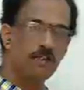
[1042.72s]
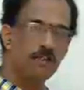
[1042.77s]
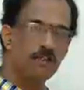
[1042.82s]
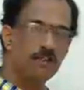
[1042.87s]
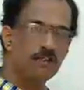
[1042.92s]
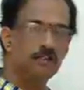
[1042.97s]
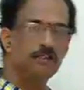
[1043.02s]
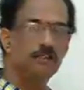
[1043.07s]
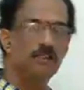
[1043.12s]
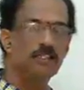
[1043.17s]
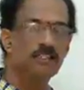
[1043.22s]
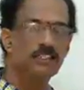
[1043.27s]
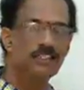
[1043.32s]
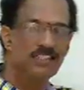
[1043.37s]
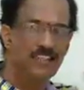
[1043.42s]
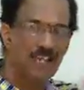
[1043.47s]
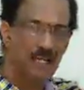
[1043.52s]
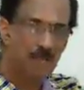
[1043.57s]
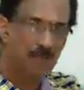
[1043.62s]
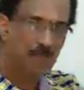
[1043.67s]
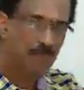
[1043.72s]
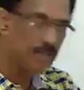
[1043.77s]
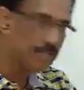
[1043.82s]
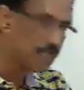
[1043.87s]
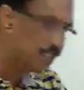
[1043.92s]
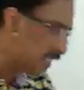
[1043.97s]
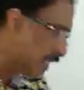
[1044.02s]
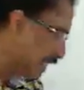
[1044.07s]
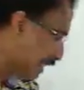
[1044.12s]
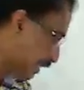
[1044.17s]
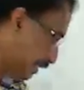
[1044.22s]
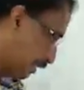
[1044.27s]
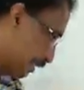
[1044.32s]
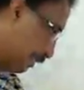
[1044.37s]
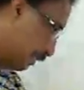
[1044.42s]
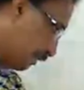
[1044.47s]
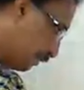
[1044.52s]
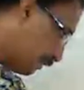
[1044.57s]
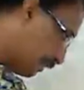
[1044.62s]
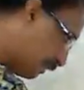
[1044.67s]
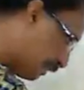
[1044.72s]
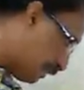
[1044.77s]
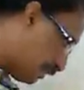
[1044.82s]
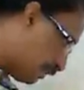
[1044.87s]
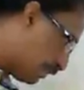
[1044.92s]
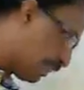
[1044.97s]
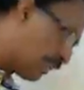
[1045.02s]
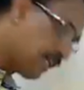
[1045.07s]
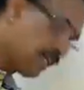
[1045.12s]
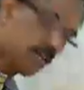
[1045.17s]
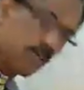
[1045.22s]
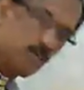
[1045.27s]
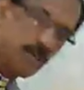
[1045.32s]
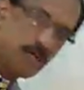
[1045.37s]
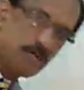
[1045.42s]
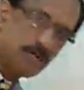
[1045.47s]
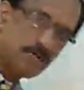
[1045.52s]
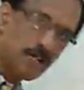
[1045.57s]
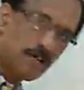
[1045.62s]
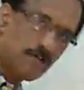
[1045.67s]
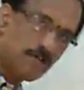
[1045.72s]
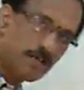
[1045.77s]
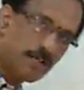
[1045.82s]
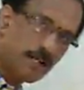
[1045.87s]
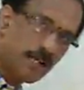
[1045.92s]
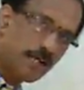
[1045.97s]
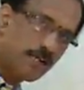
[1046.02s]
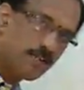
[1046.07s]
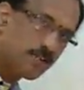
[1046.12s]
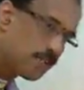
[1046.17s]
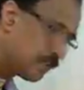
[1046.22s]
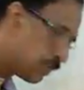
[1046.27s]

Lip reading: The same we say this is the equation of a tangent